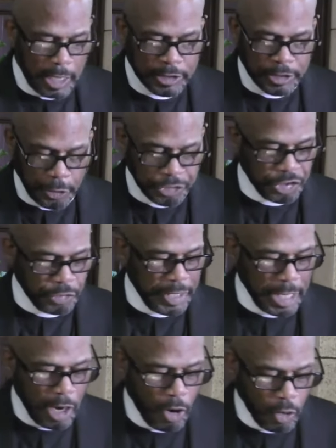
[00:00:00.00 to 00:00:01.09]

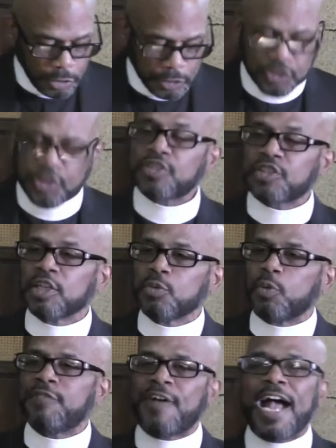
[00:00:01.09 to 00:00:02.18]
nurturing older sister, and
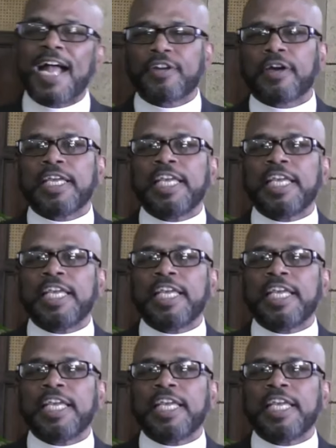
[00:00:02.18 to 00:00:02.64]
we find her